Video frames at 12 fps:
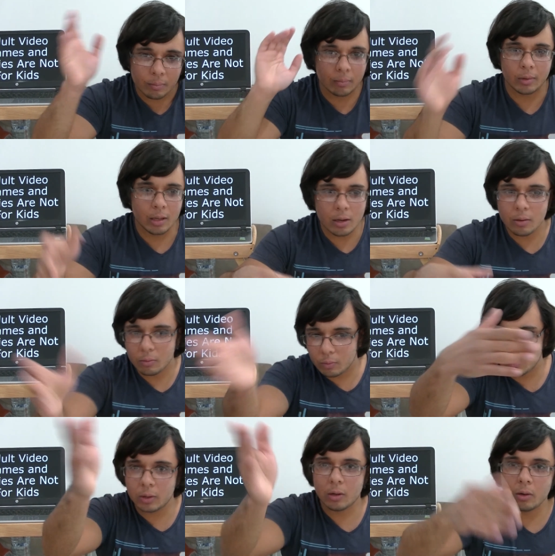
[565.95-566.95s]

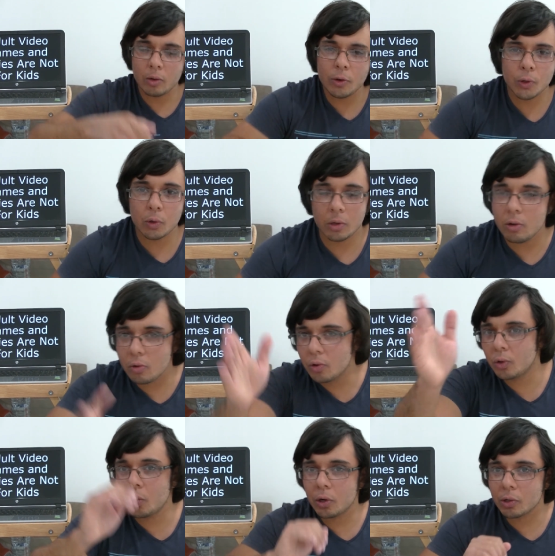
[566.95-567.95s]
you, you use, you
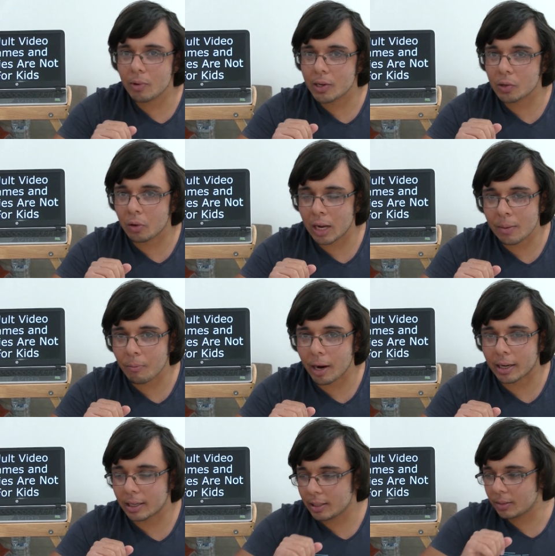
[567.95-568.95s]
use your discretion on M
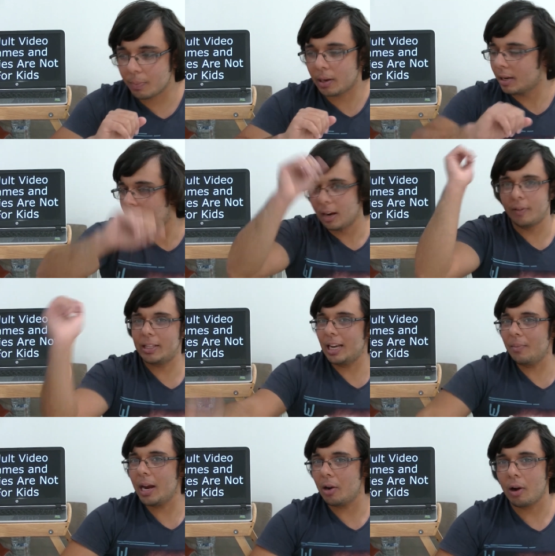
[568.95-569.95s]
ratings, but if it's
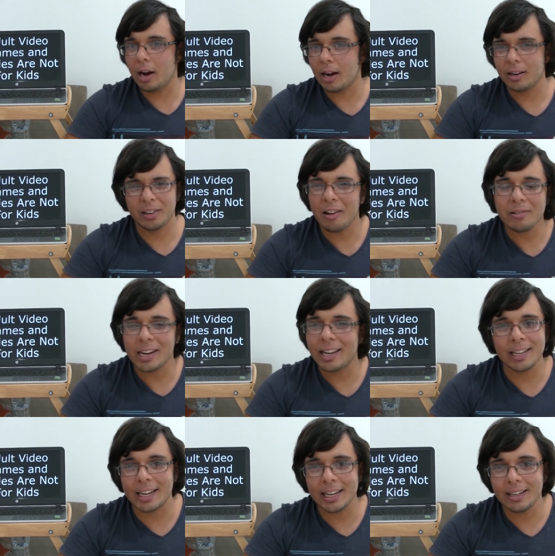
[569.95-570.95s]
MA or R, don't take
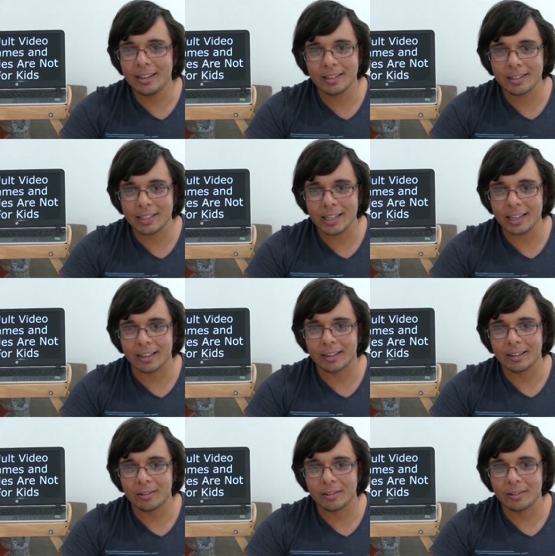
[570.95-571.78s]
your kid to see it.